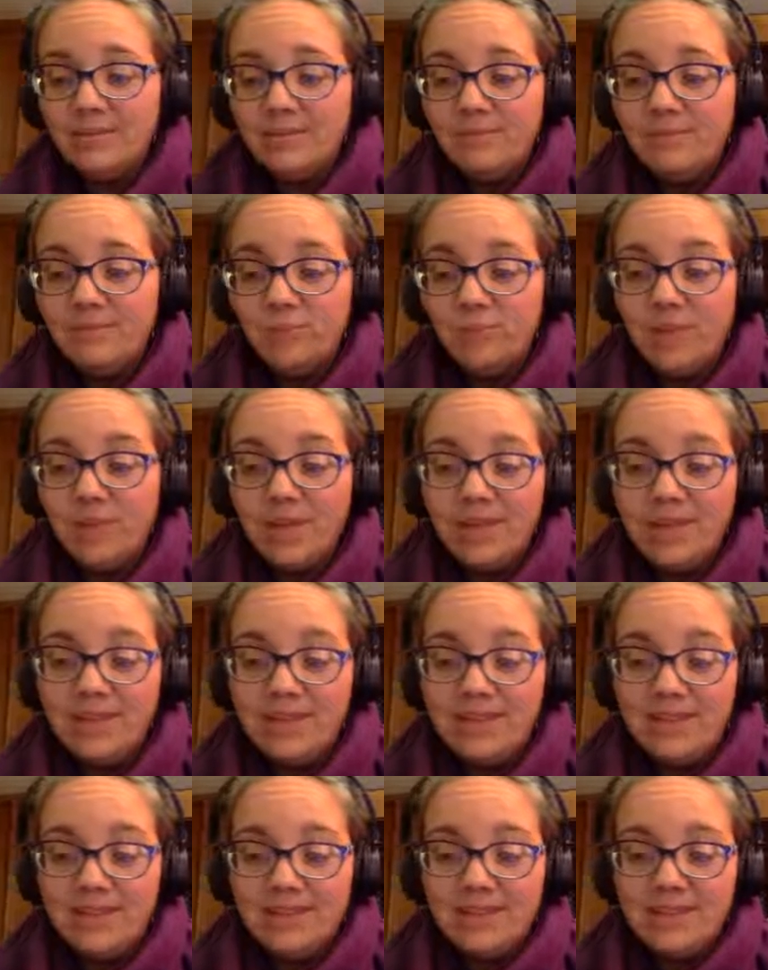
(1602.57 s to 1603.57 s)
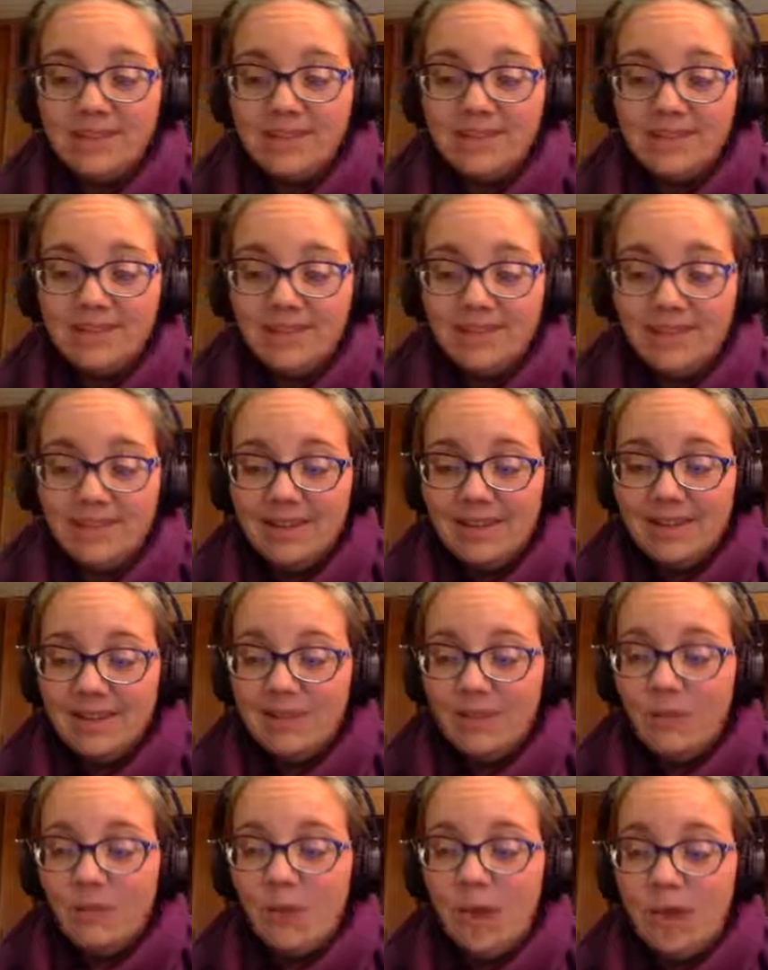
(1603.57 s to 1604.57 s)
reasons
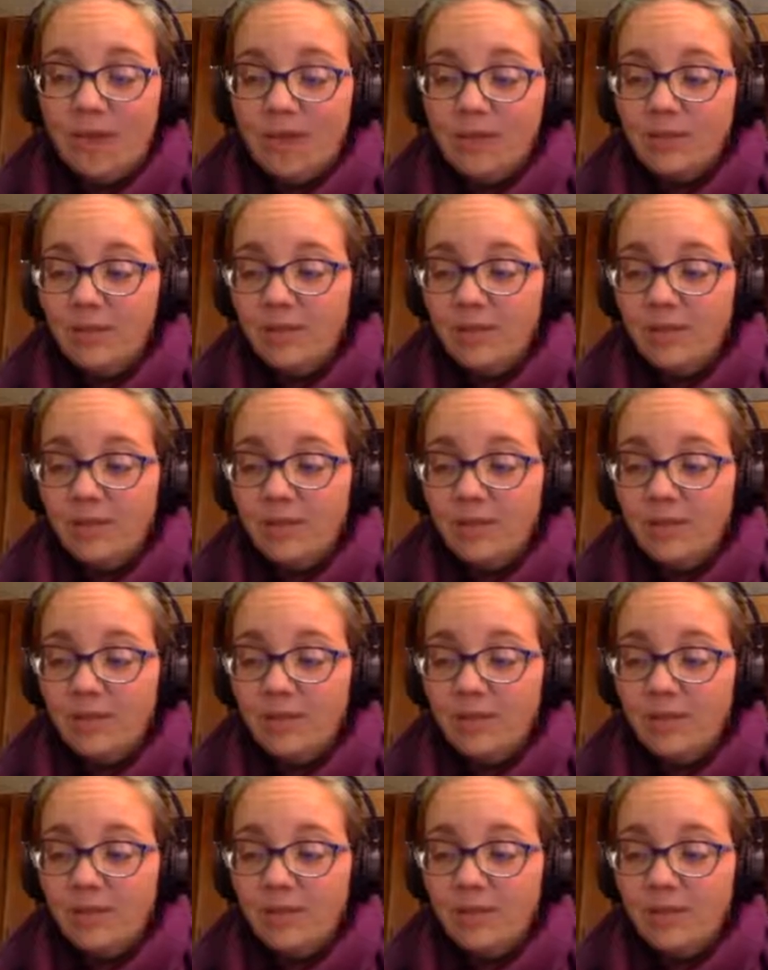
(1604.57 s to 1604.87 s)
why the